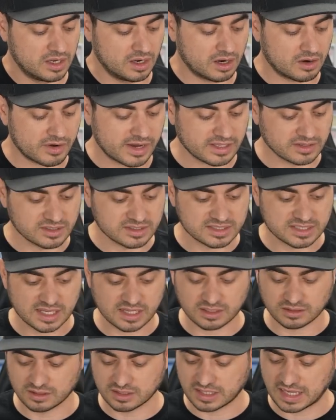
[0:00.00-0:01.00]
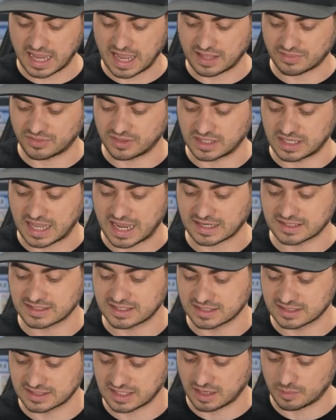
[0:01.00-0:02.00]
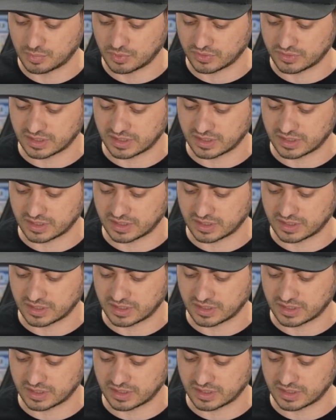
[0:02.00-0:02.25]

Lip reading: All right, let's take a look at the next example.